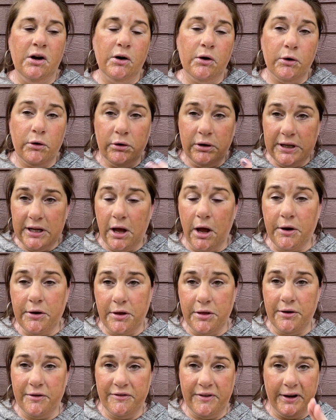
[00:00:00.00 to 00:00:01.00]
early on in
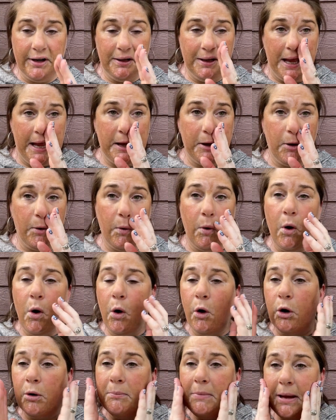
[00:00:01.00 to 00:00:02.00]
their vitiligo,
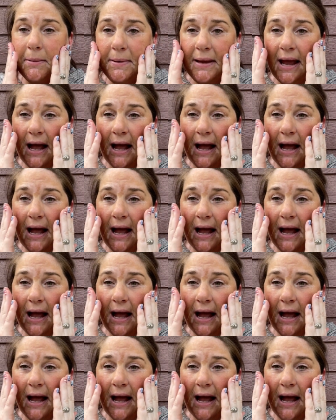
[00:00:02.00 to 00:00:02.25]
or maybe